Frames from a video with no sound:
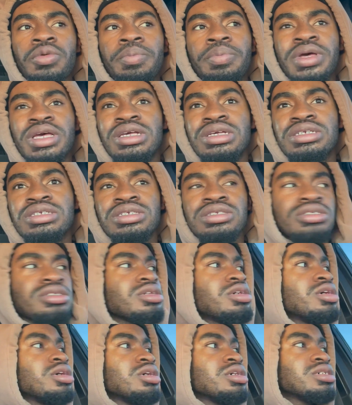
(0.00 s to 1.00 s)
piece
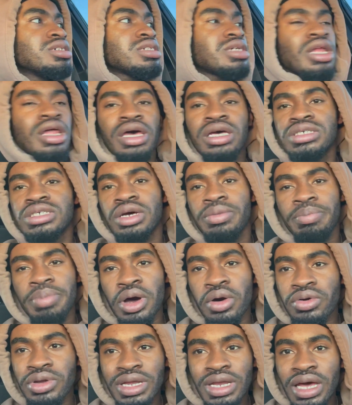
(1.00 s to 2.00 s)
/
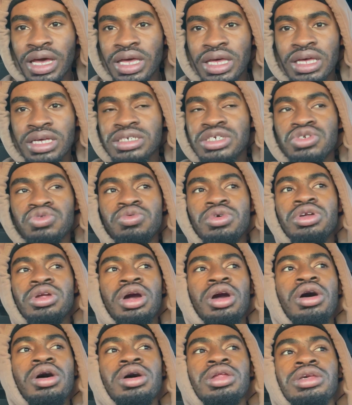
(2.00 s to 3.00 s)
component, I guess you want to
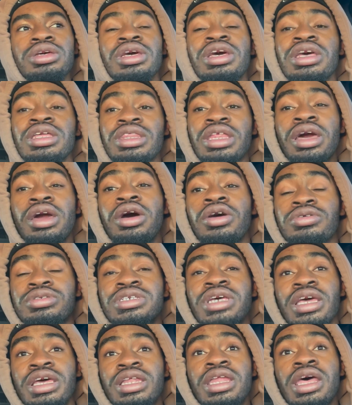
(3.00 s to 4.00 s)
call it, that goes
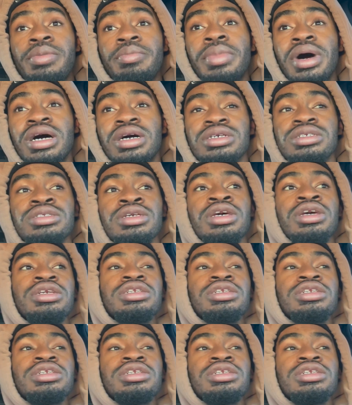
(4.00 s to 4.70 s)
in that box.